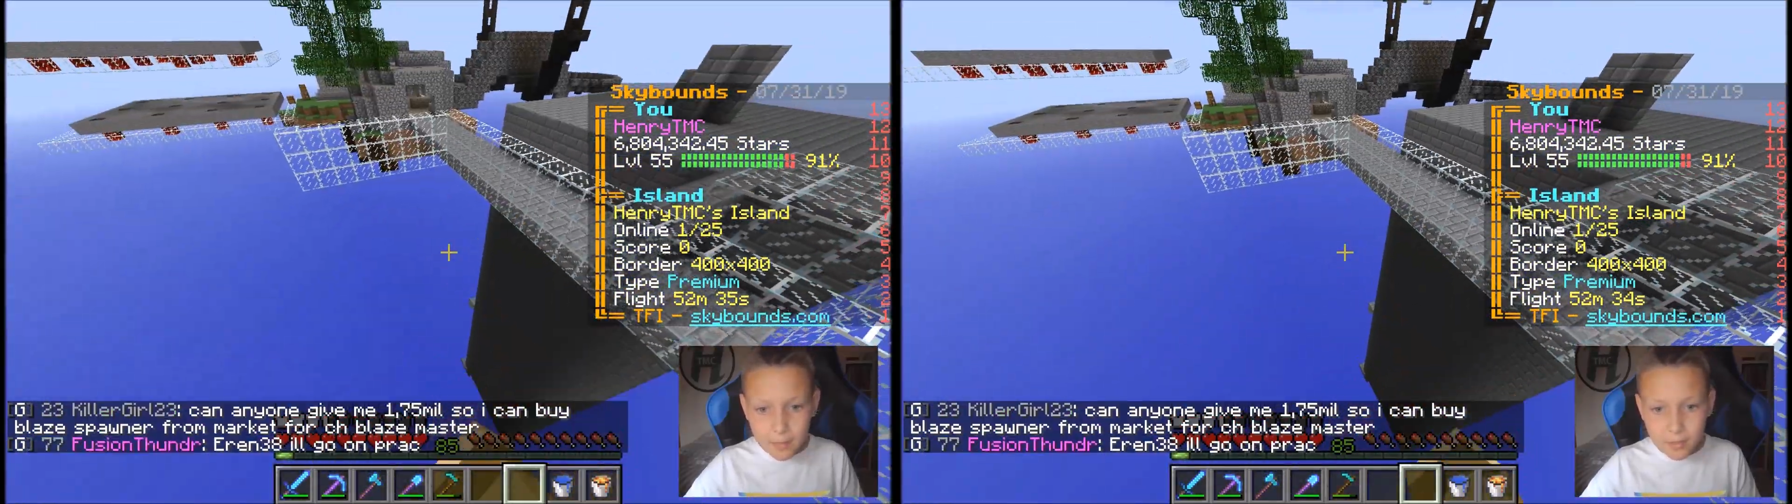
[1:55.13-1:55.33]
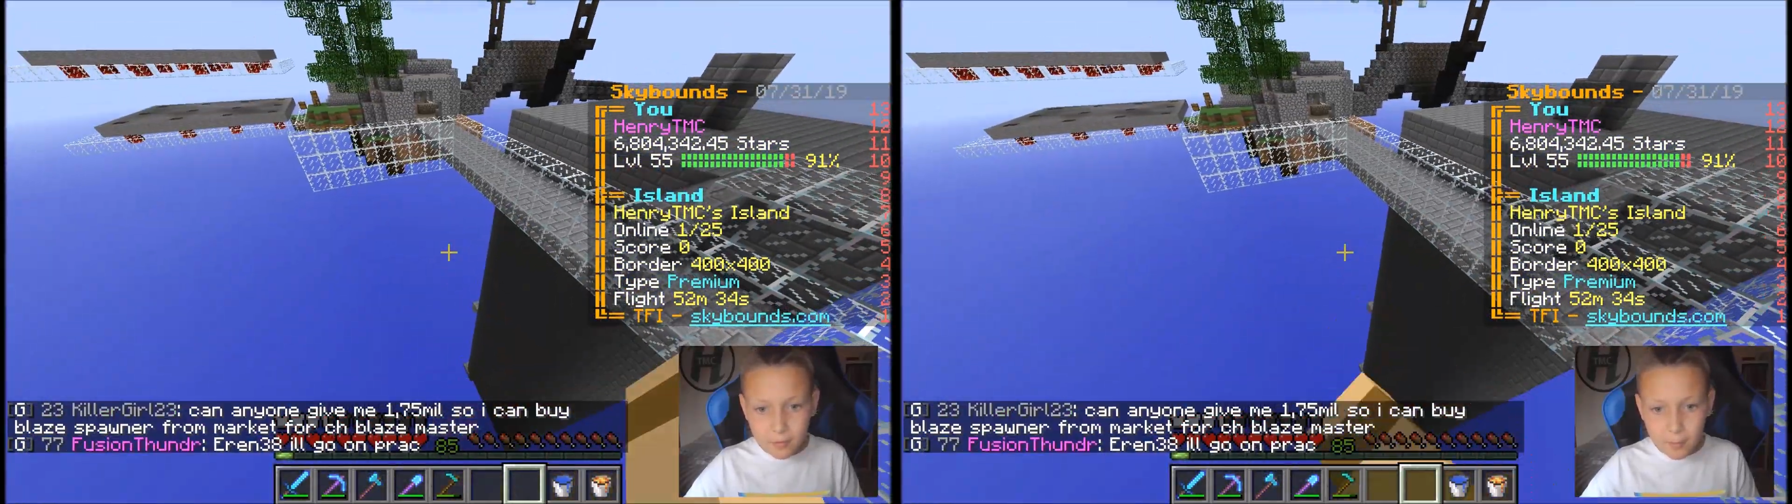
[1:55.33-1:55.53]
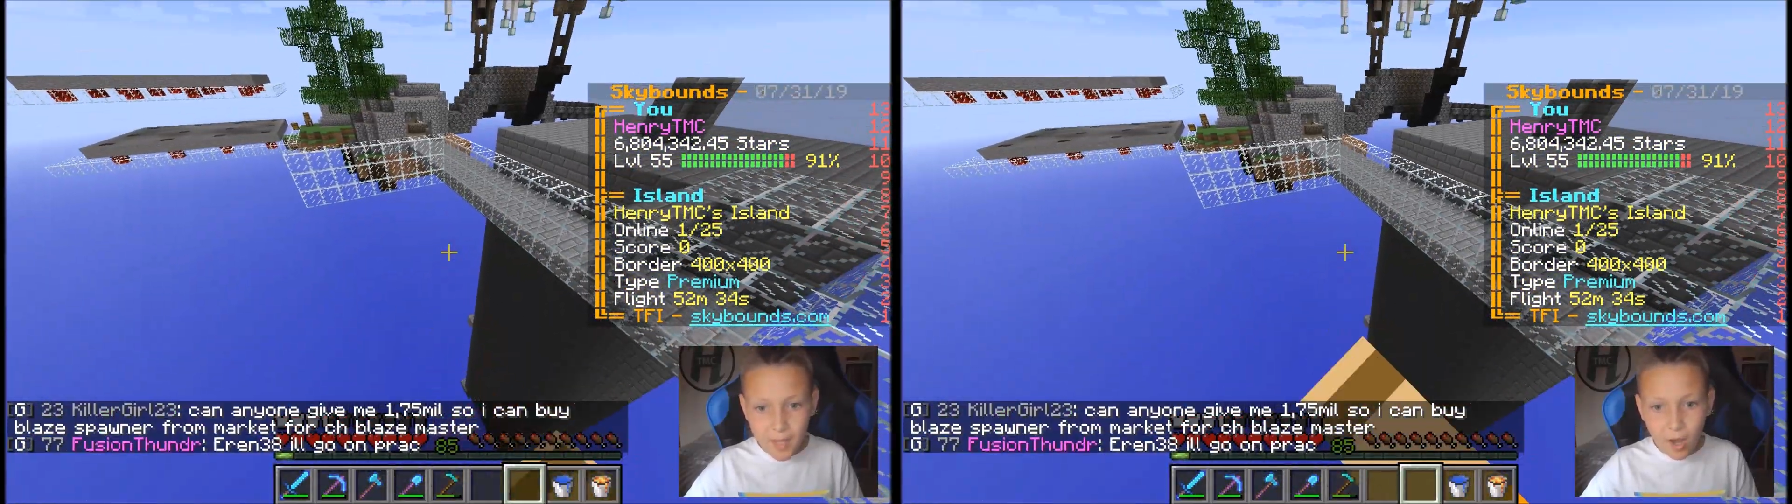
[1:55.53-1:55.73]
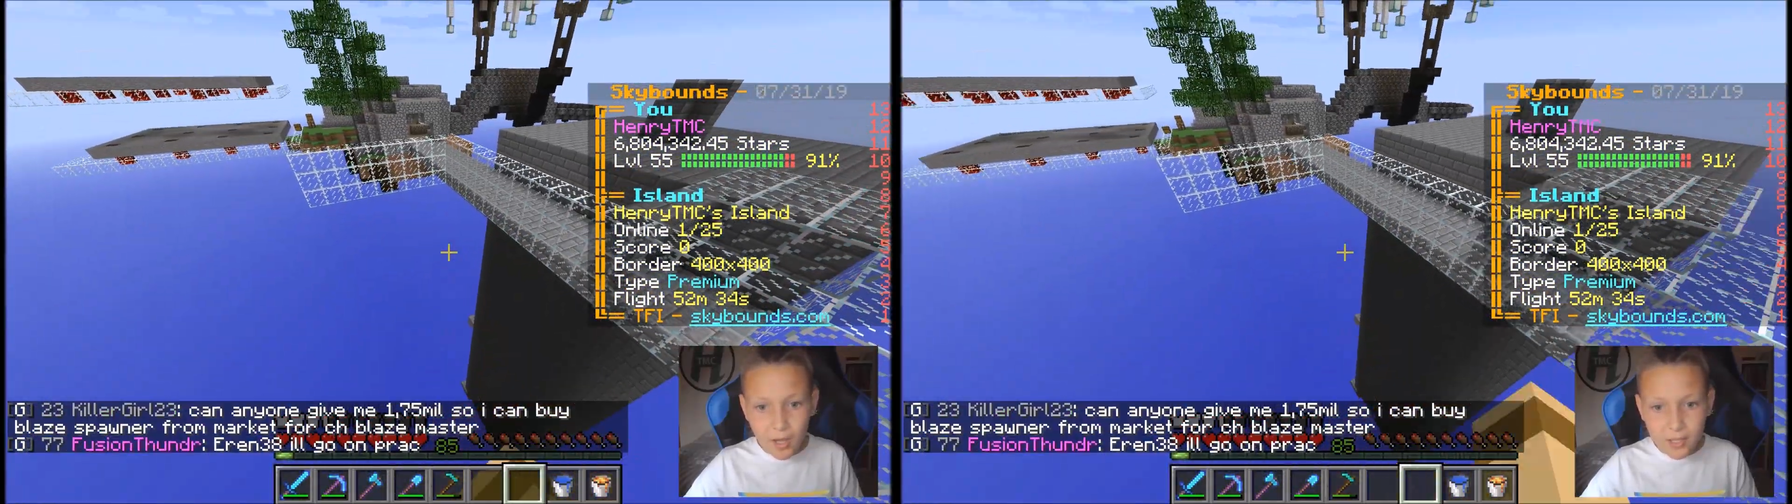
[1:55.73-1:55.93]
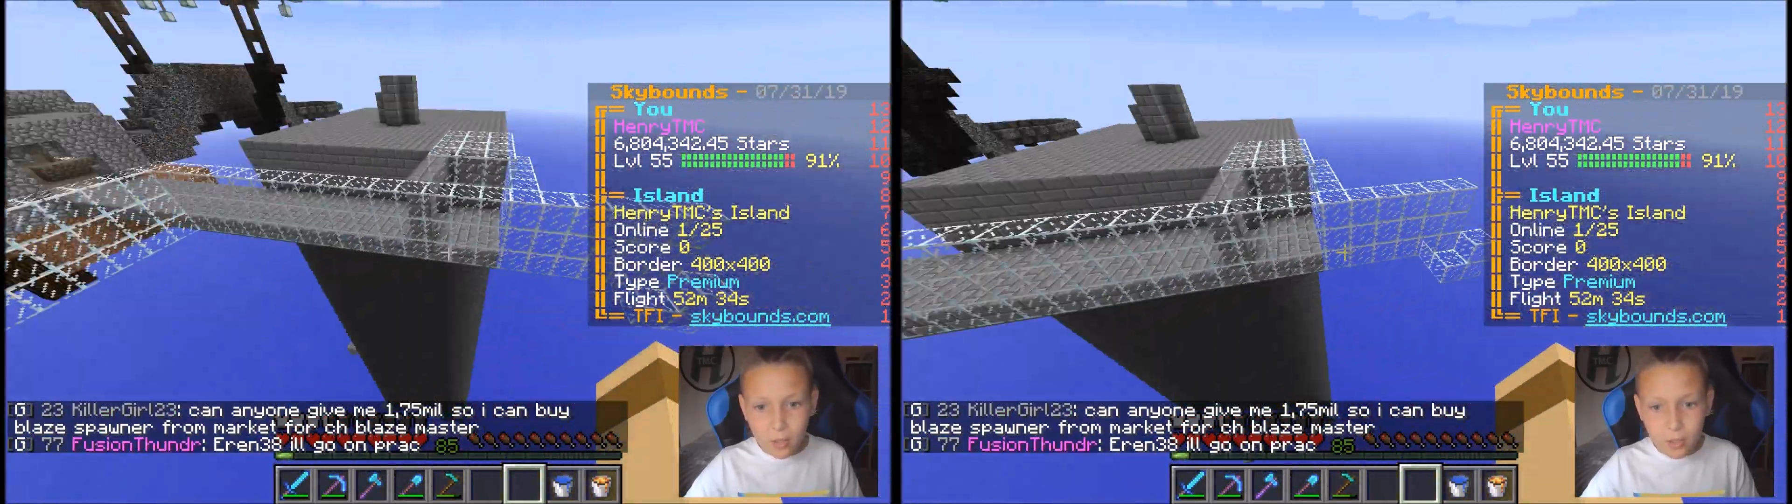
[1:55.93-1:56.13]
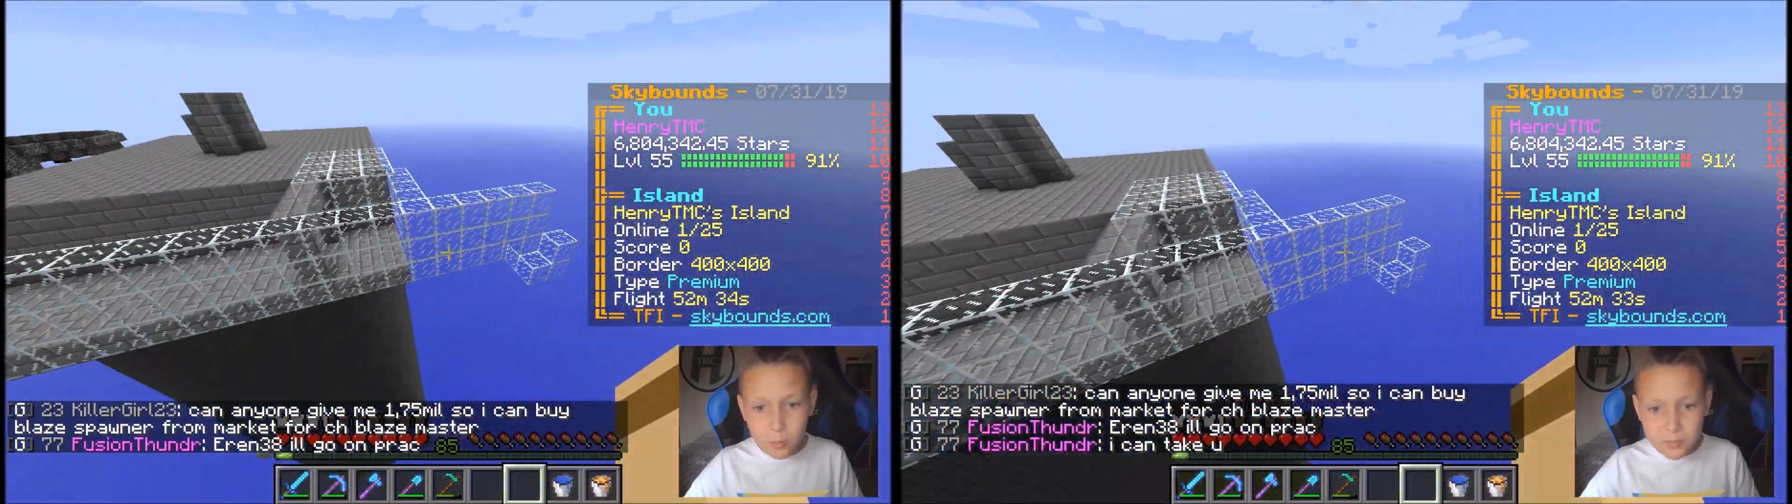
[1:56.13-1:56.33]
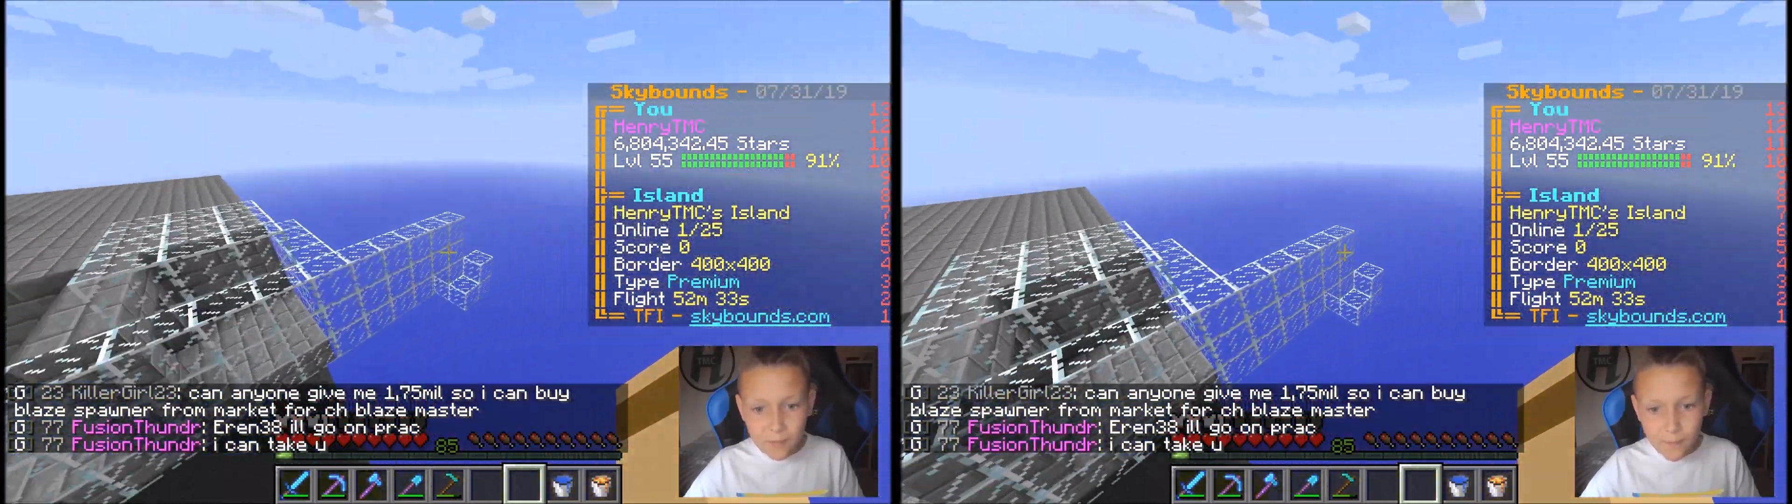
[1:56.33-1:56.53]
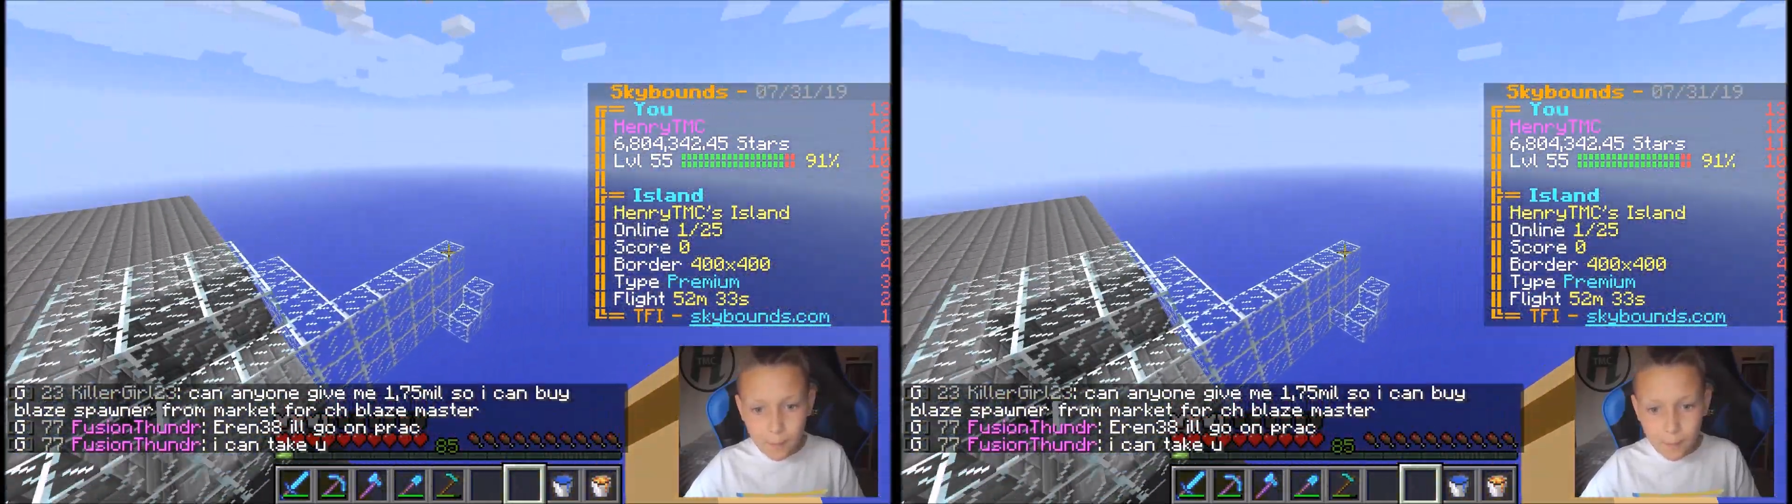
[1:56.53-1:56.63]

money from the iron golems and then